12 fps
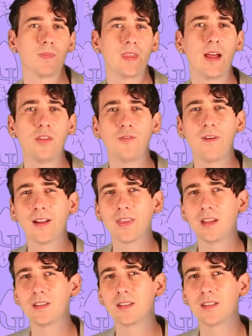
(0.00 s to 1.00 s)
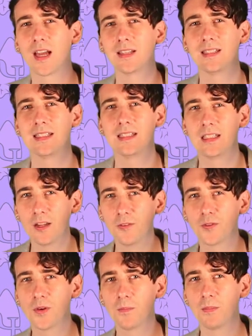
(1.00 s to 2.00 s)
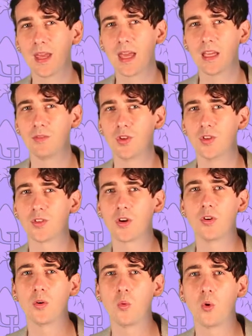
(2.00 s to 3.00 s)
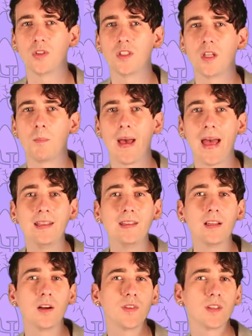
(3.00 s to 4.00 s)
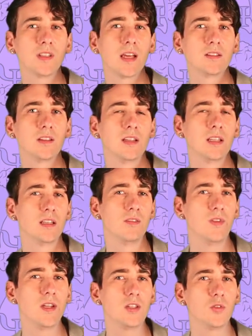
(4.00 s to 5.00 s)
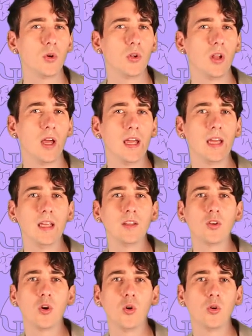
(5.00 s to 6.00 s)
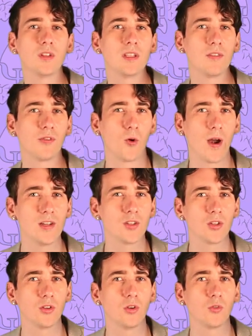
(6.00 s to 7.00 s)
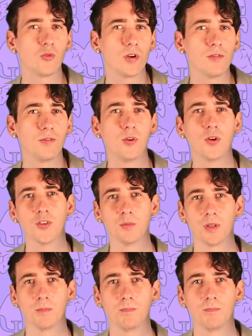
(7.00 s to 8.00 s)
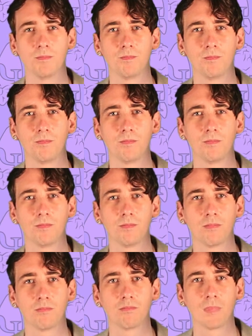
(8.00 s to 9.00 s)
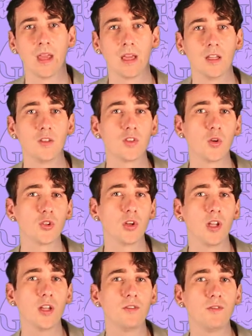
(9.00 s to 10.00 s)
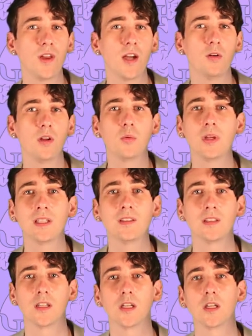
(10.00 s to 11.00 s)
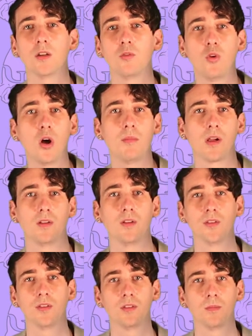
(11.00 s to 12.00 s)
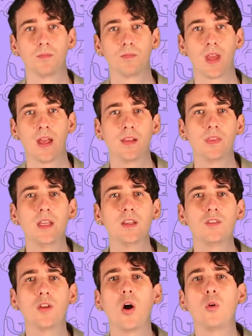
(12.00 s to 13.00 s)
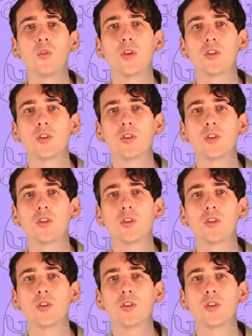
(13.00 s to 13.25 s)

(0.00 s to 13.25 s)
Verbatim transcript: Now, the fact that in society different behaviours are rewarded depending on the sex of the individual is called differential reinforcement. In social learning theory, we consider role models. These older